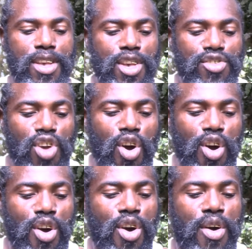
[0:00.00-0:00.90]

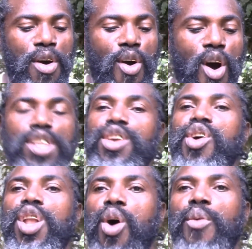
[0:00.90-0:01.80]
So, only
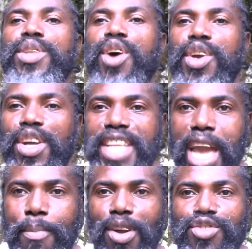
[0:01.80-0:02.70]
you alone will know your
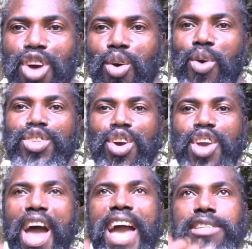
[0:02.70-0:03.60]
name. Only you alone will know
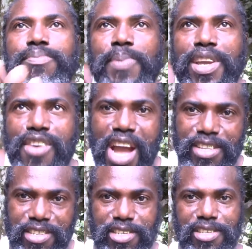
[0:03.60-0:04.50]
your
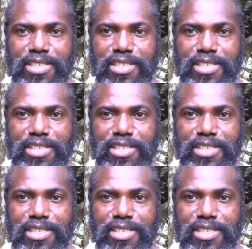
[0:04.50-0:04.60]
experience.